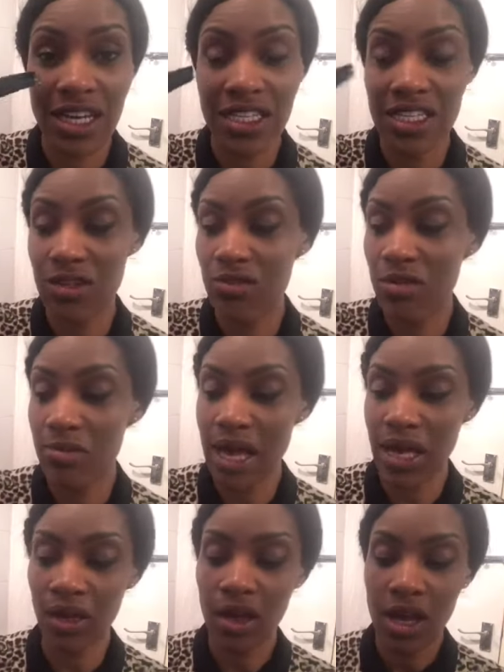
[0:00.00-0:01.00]
is the
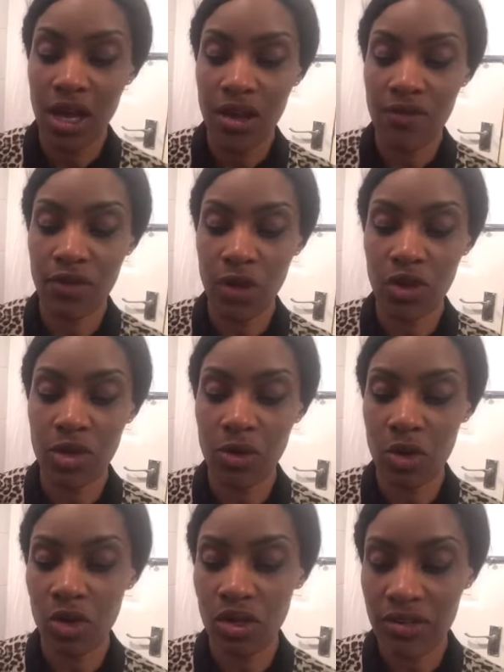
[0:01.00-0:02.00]
Rimmel Volume
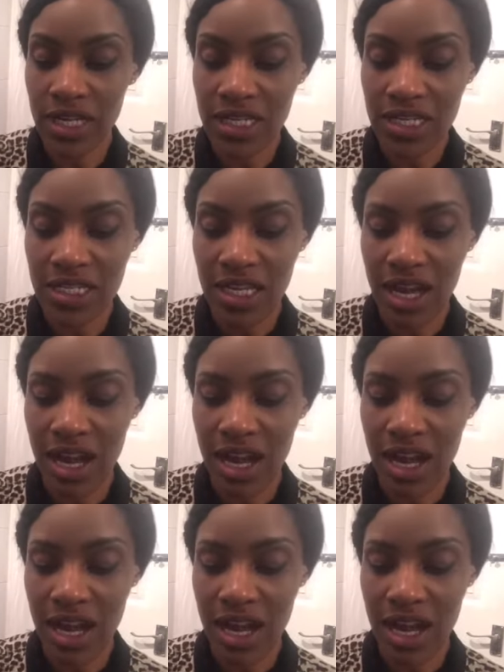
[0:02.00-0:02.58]
Colourist.